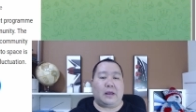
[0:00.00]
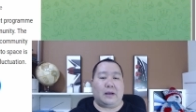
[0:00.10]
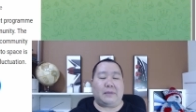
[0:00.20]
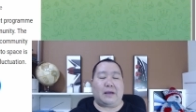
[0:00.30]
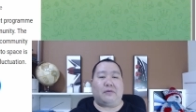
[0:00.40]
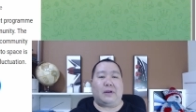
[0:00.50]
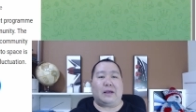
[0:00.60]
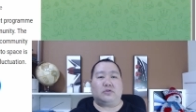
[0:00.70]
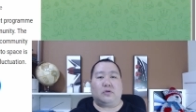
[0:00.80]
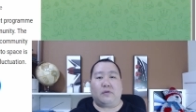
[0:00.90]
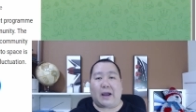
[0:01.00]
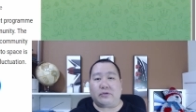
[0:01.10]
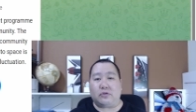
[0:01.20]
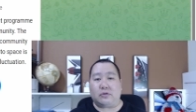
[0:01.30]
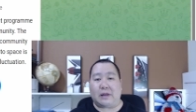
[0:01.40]
I'm not a financial
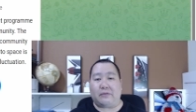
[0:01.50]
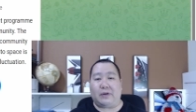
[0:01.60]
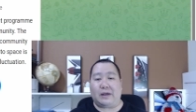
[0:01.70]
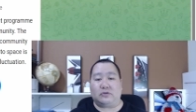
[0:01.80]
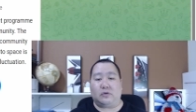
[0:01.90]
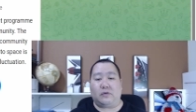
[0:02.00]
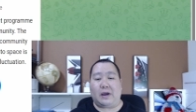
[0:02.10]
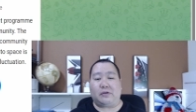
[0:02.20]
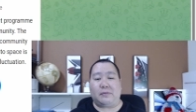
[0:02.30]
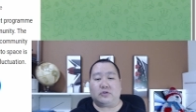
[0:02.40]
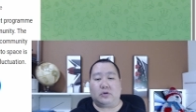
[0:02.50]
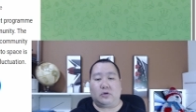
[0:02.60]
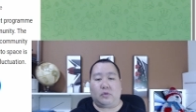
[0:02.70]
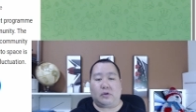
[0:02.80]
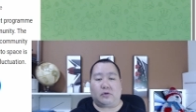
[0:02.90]
advisor, it's not financial advice. Make sure
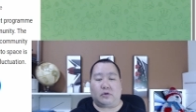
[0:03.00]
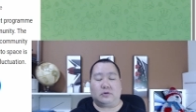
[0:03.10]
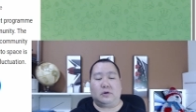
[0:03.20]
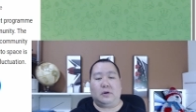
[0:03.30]
to do research.